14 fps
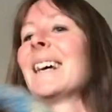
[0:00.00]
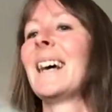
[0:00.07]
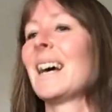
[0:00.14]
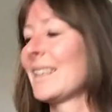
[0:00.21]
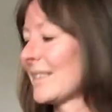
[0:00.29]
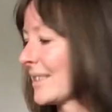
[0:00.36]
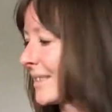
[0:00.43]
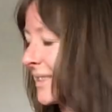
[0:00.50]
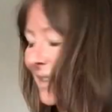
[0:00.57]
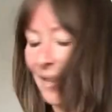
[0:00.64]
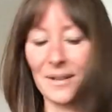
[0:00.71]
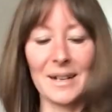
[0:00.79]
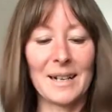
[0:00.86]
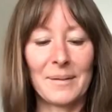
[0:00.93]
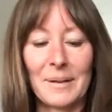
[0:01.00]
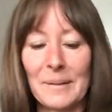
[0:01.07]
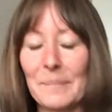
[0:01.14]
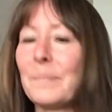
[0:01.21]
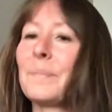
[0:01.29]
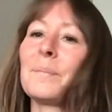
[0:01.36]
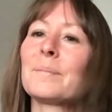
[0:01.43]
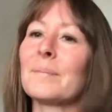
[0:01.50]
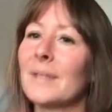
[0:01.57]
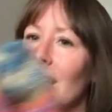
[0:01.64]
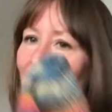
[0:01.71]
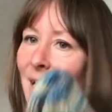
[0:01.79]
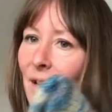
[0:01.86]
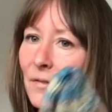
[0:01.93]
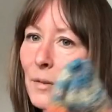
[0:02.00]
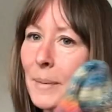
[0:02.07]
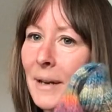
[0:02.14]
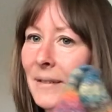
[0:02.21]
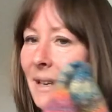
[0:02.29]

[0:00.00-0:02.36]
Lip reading: So anyway, enough about the